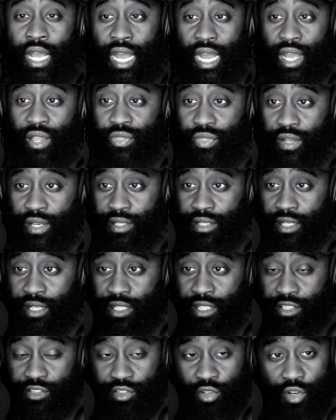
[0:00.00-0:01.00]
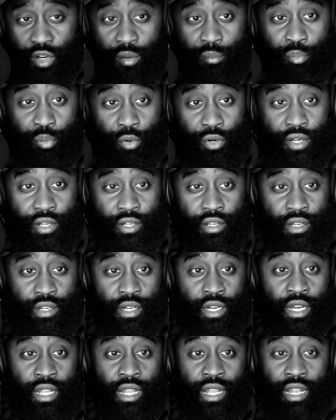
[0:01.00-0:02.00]
I think that he's going to bring
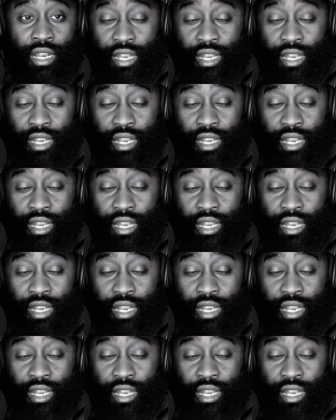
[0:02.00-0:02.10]
a